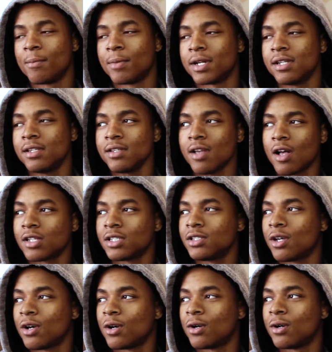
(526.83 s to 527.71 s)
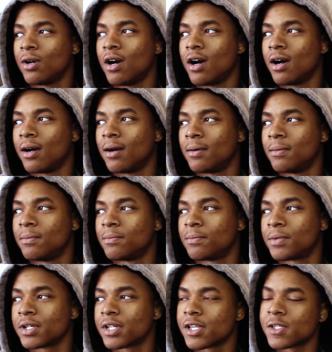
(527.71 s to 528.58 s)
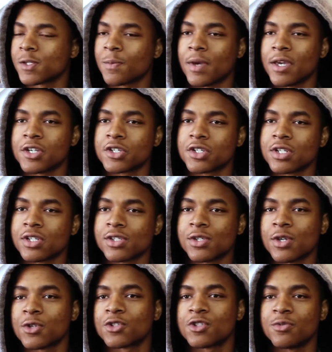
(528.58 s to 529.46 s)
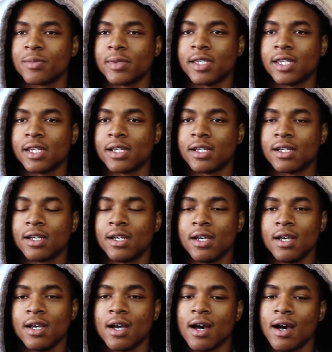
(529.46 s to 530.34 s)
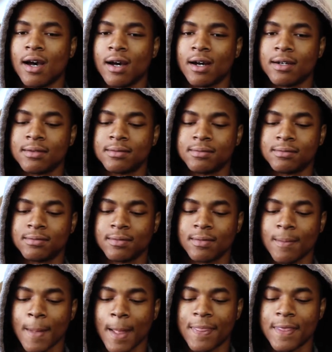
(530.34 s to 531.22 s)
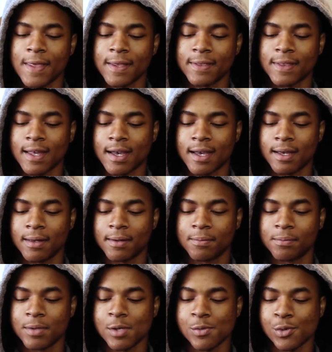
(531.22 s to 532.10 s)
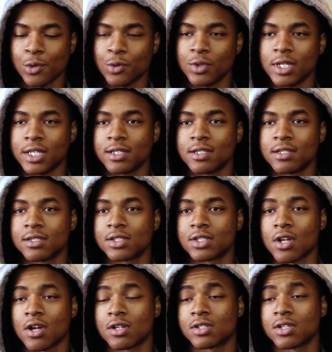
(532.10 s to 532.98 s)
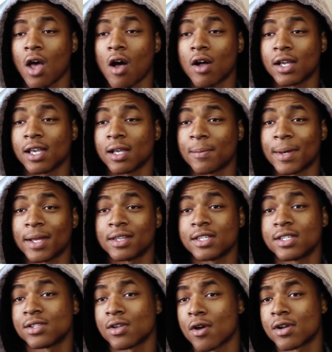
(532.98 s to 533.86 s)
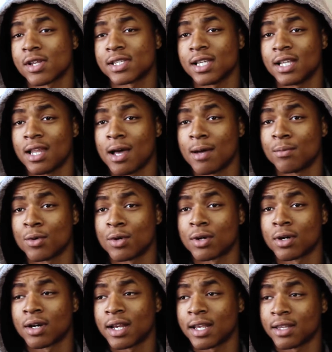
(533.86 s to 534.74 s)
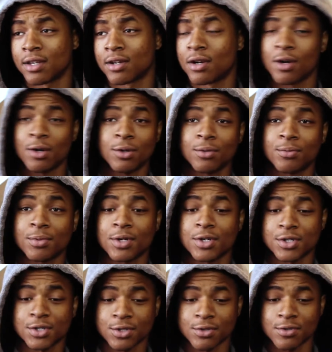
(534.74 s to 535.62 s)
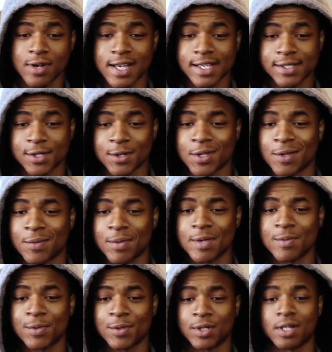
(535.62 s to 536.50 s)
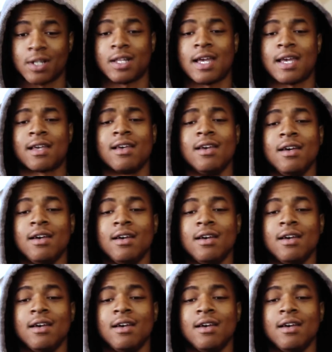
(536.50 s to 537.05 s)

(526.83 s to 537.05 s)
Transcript: But it's also participation in social media. I think that people need to start talking about these artists a lot more in their own personal rights, so that people are like,